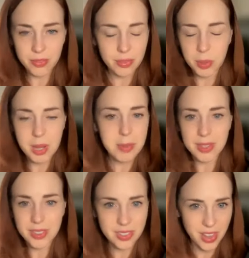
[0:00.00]
what I
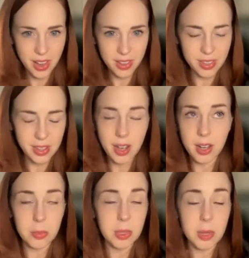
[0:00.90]
meant to say, like
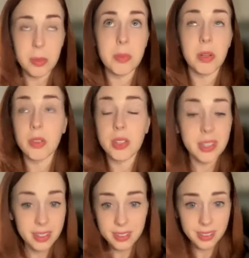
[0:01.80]
I'll be up in the middle of the
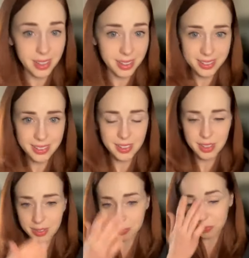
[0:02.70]
night, like
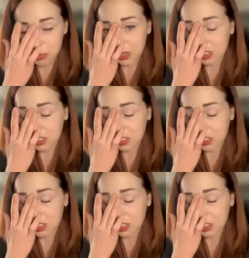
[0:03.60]
feeling